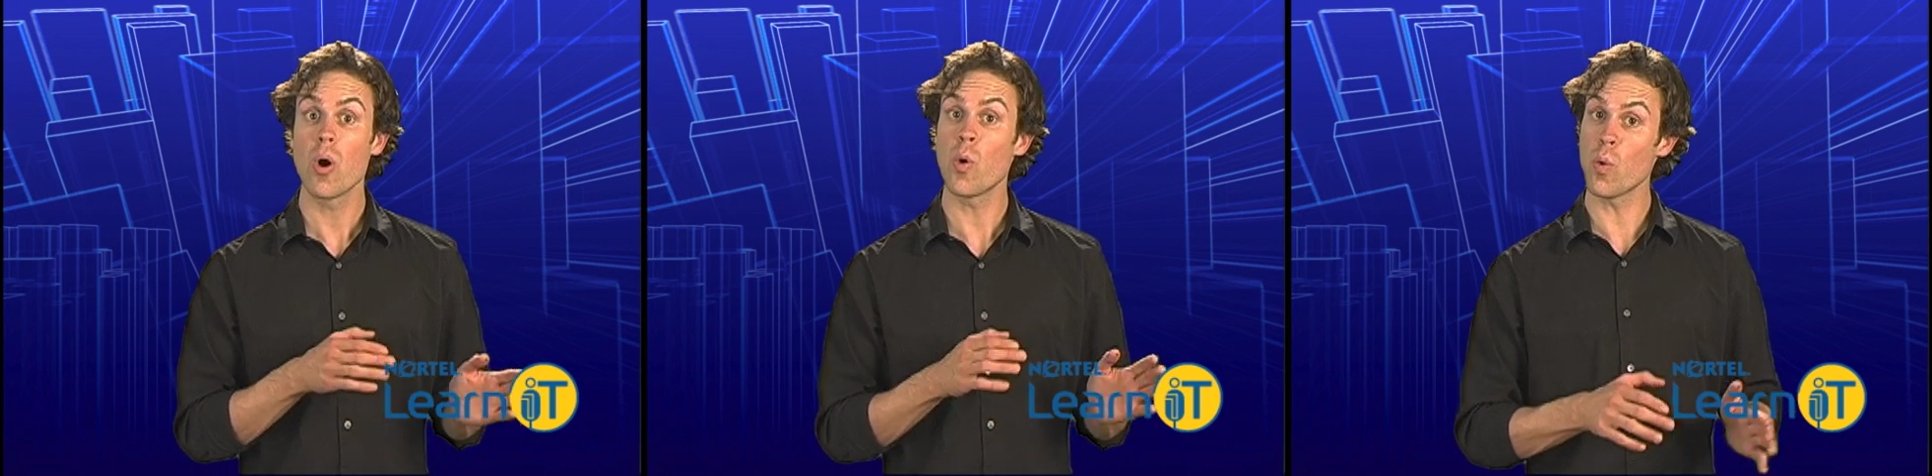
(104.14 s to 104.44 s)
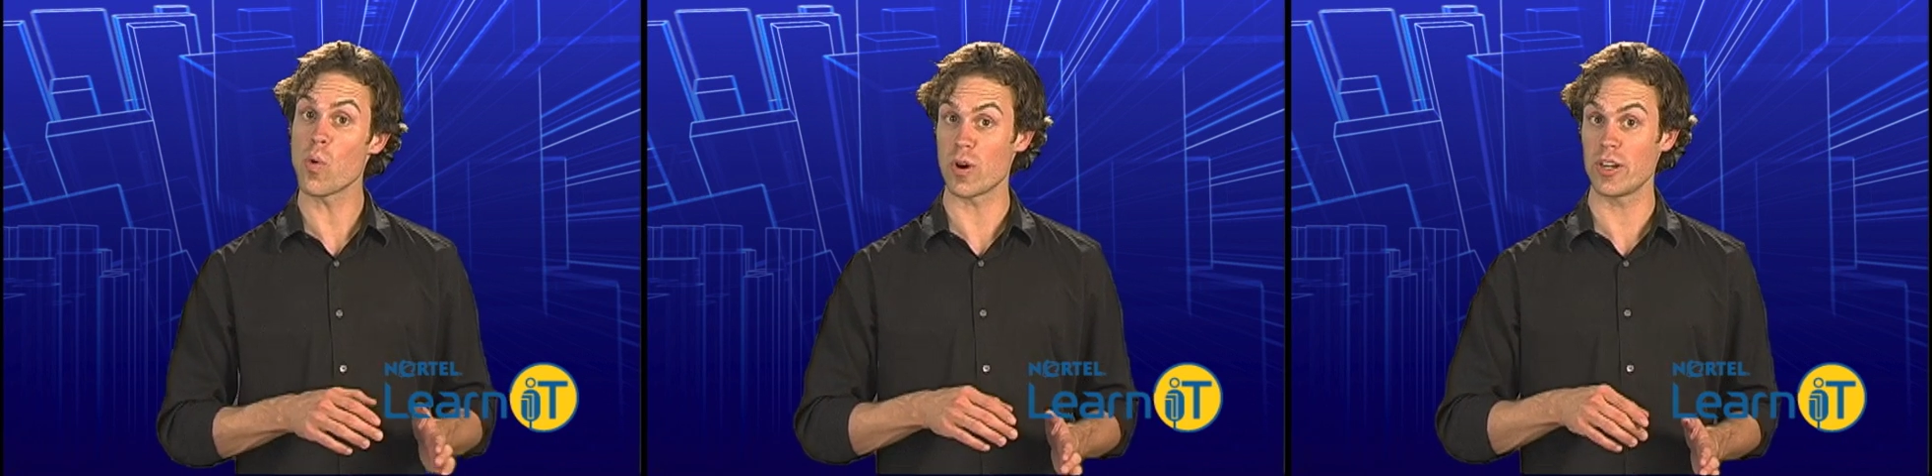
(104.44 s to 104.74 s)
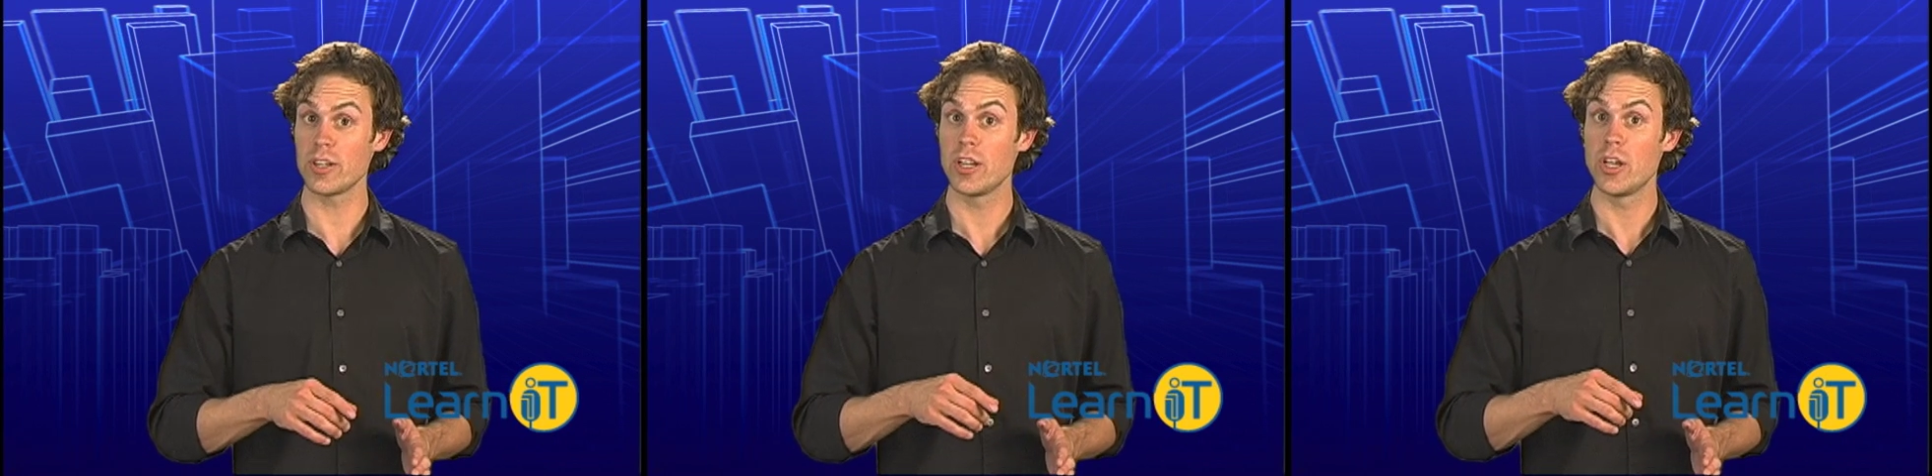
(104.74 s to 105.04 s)

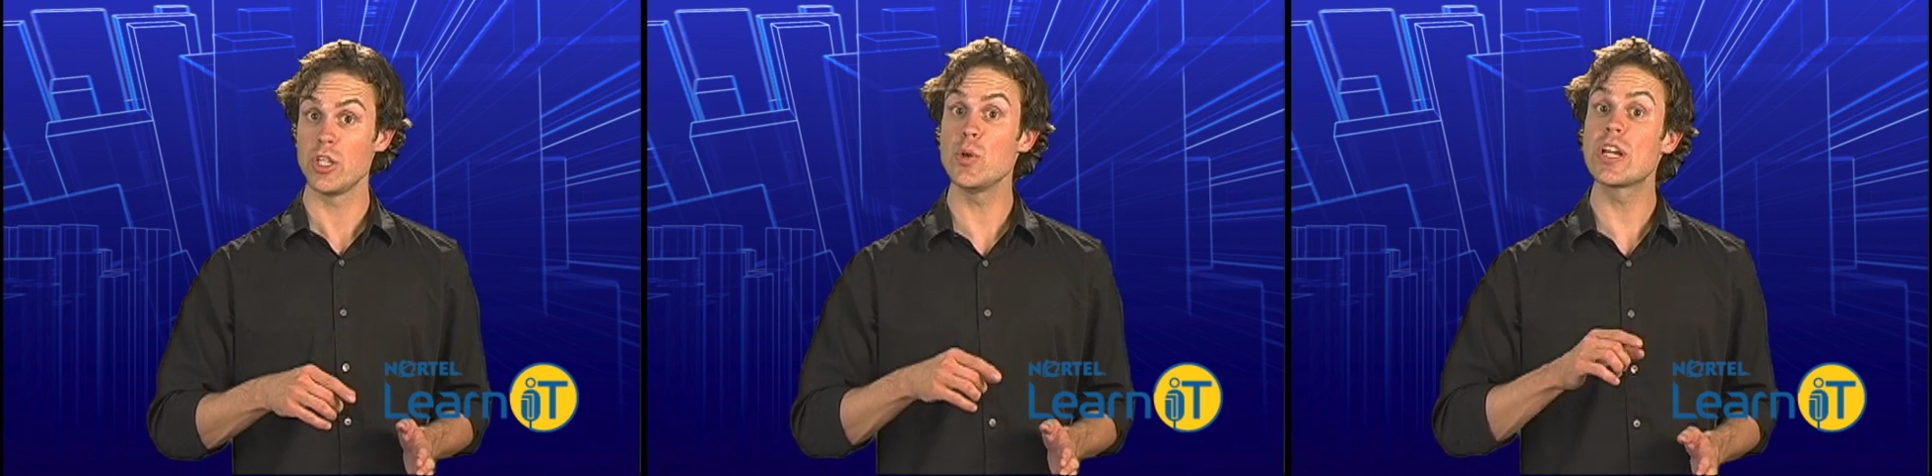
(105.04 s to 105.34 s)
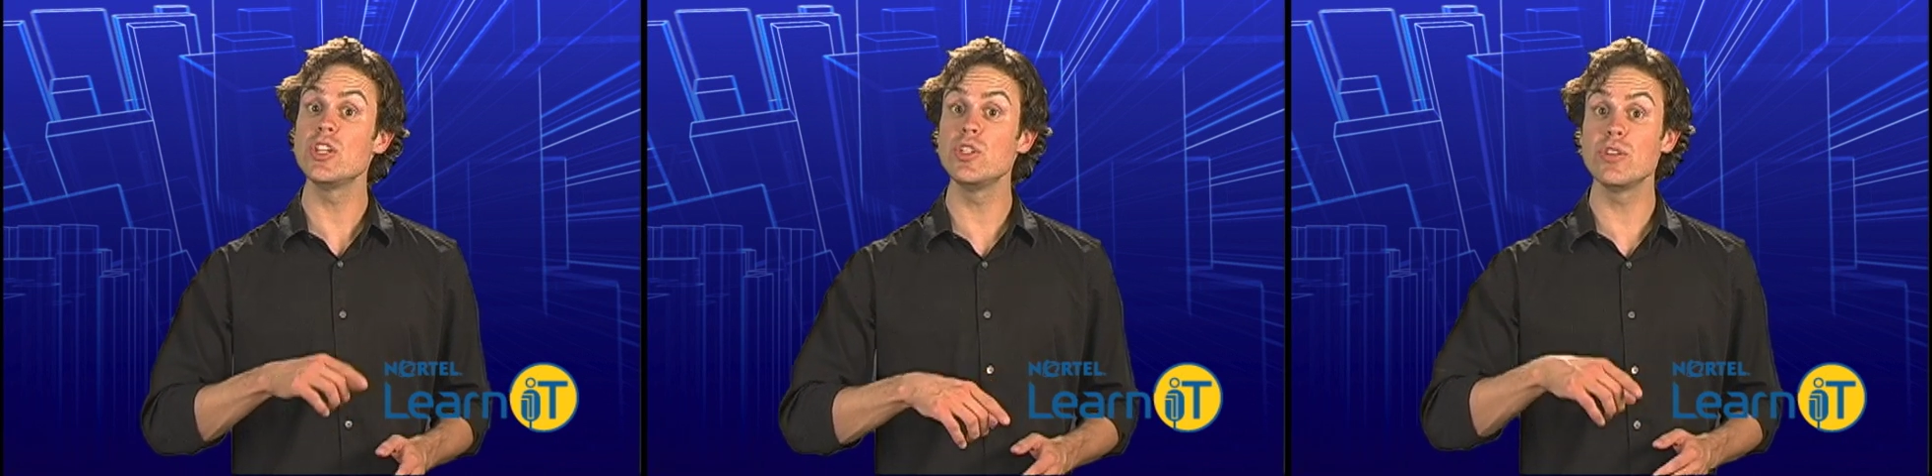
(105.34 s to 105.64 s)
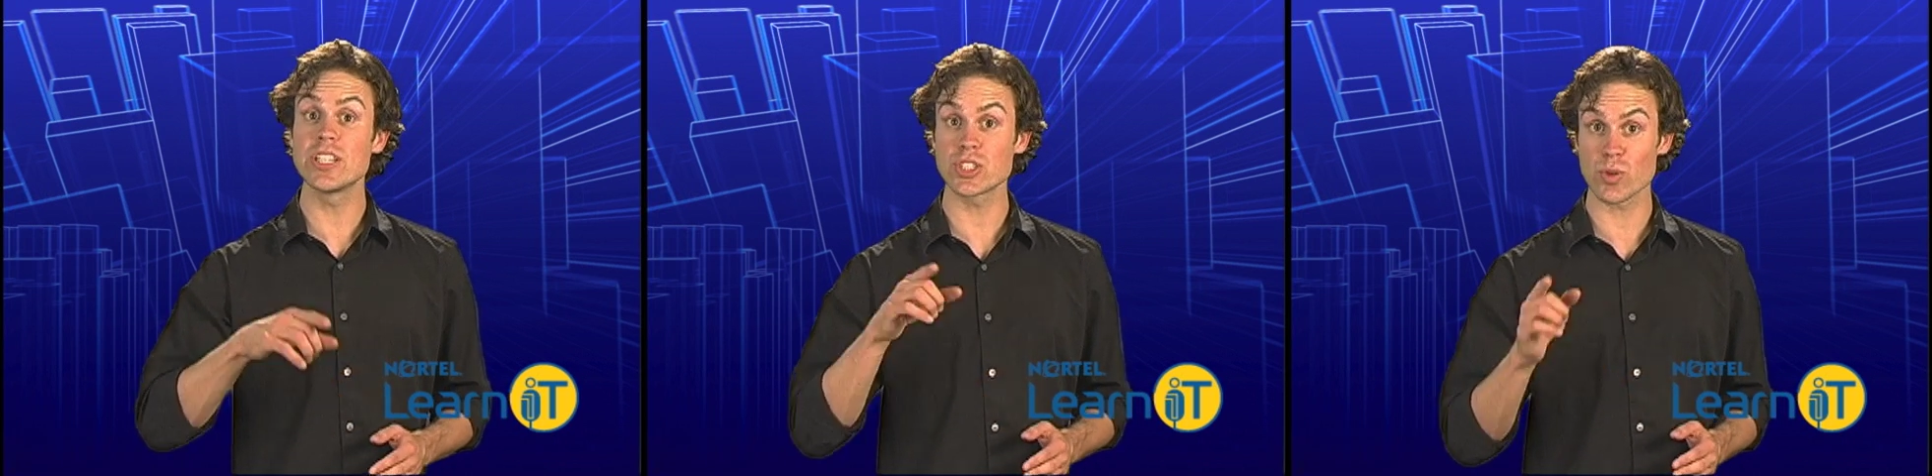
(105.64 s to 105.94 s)
Or you can do
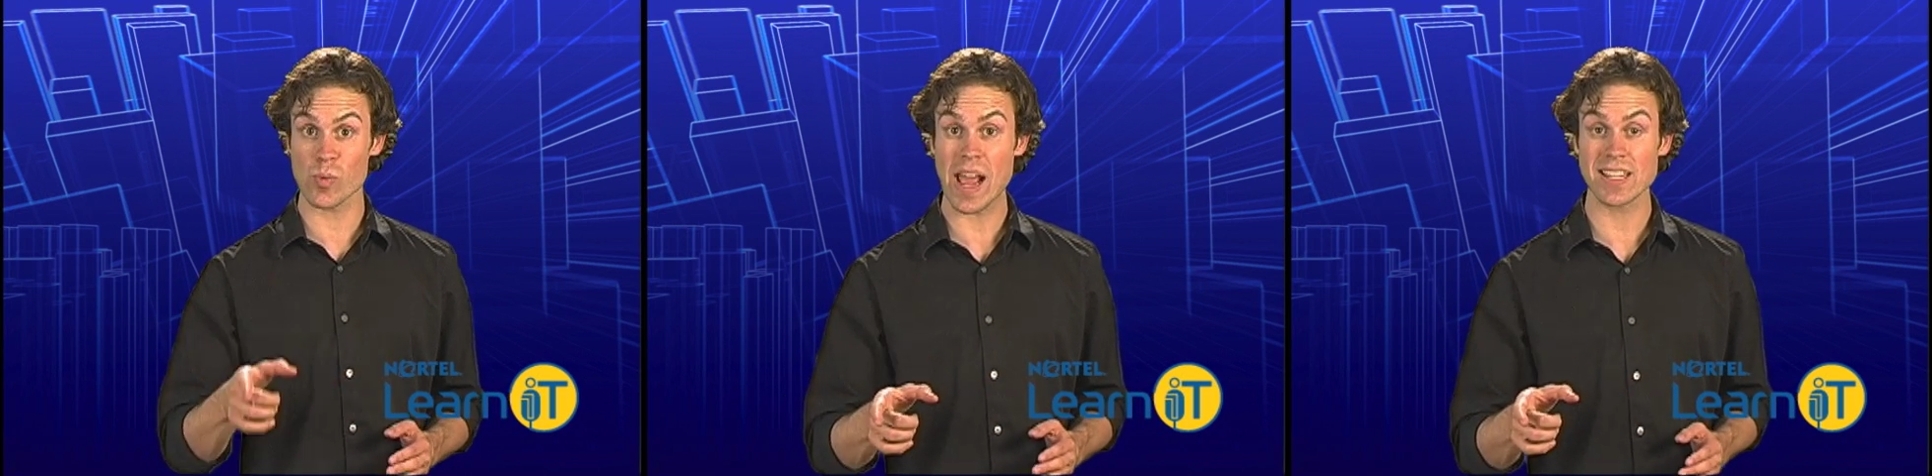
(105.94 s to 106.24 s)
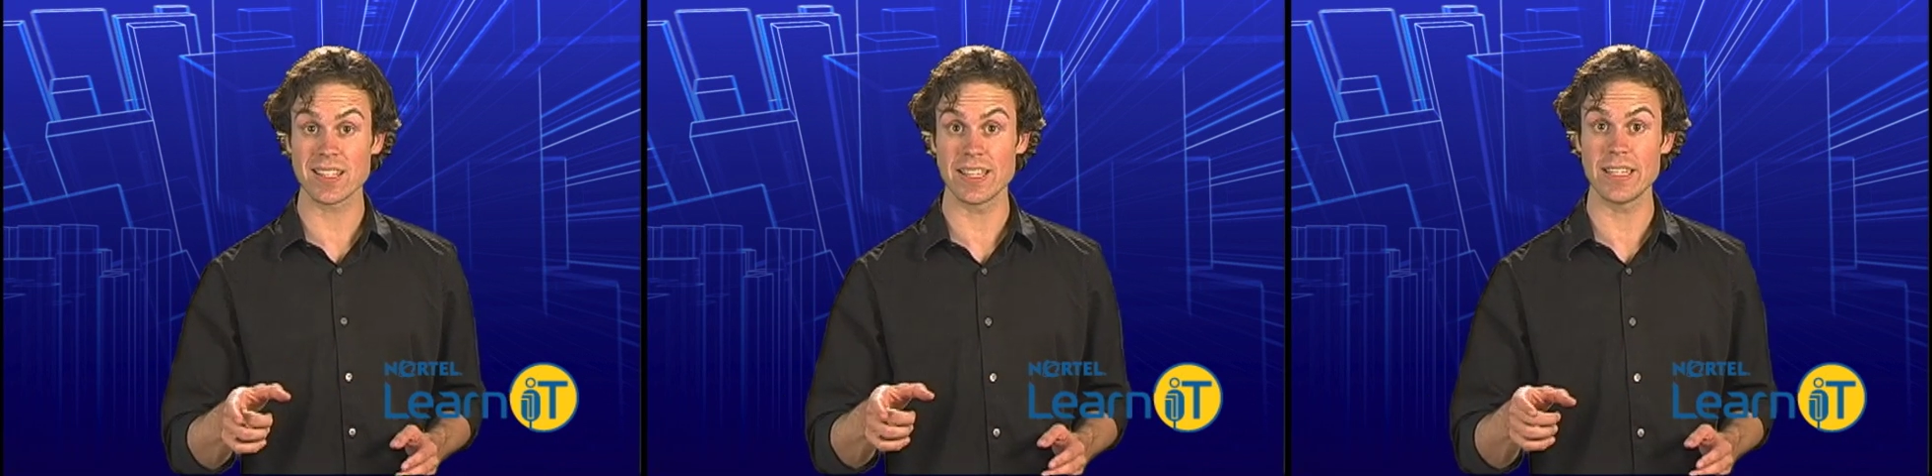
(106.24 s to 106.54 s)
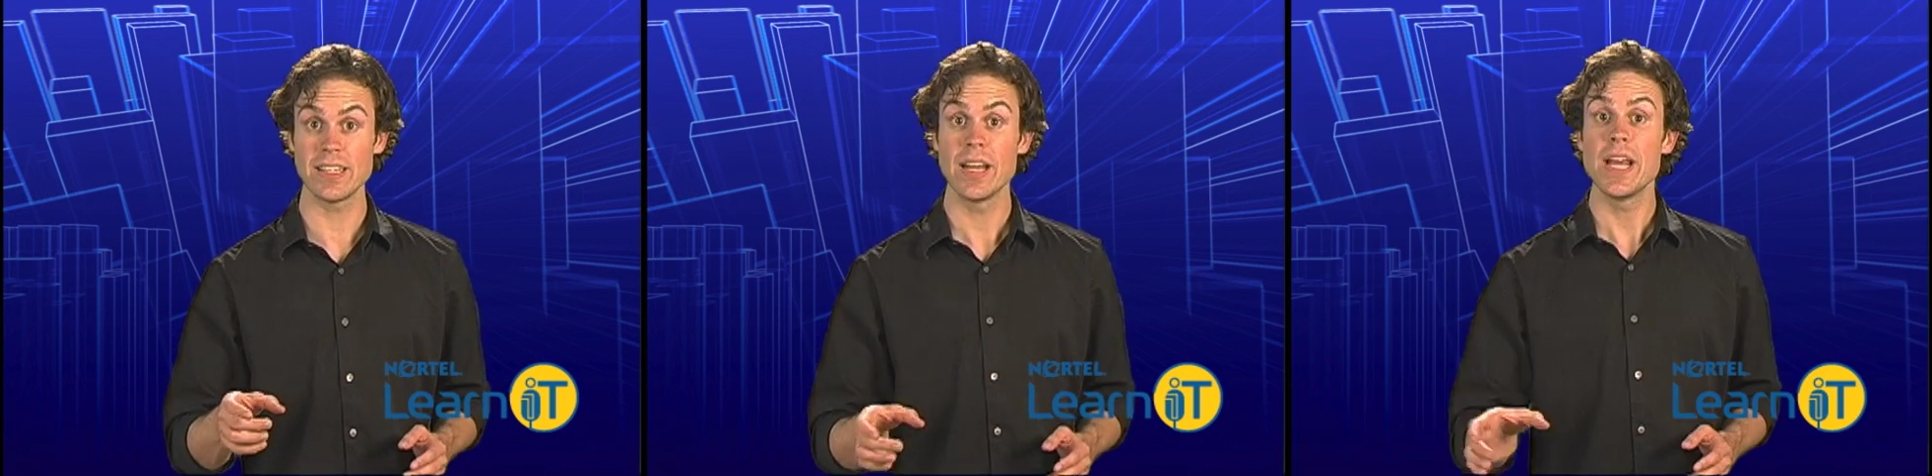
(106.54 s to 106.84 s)
this
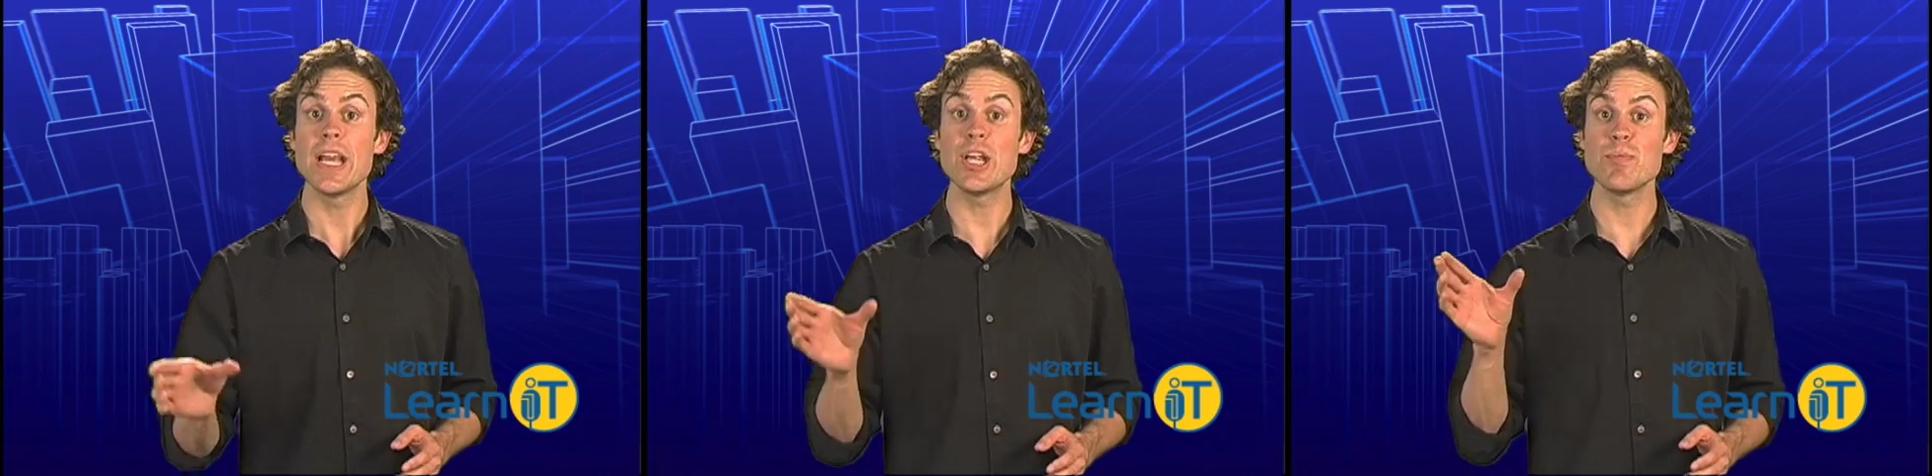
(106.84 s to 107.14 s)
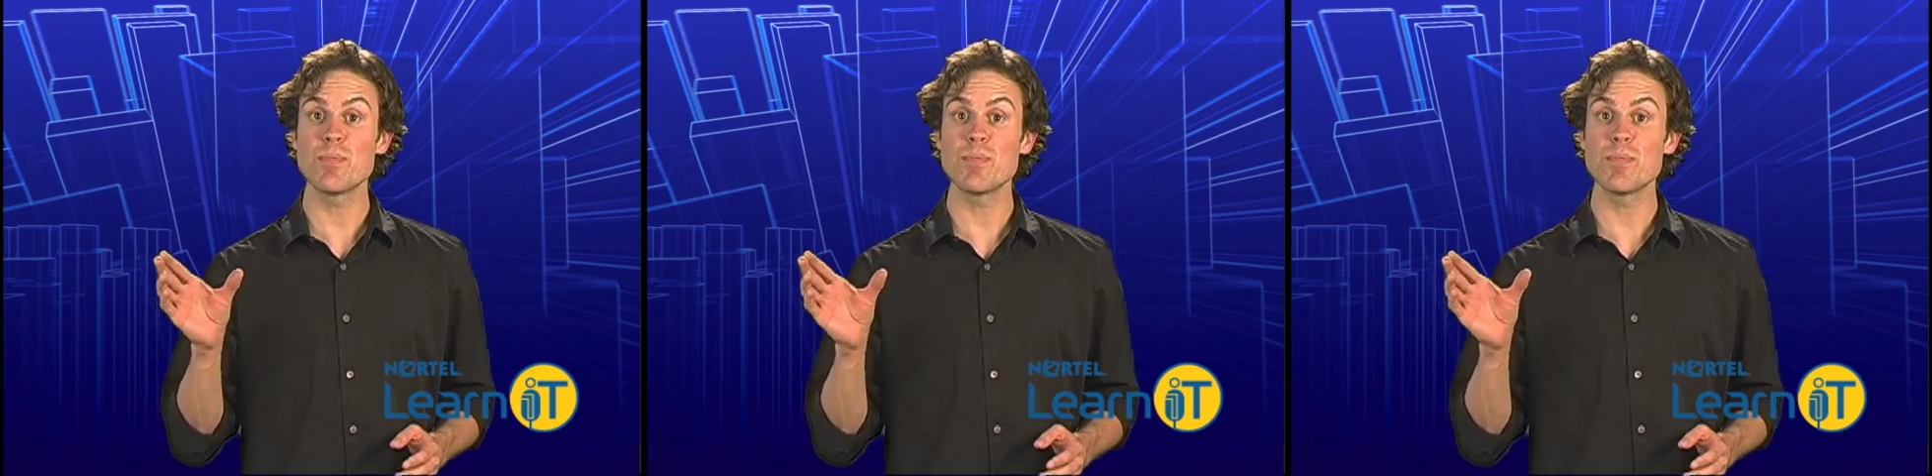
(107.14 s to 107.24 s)
directly in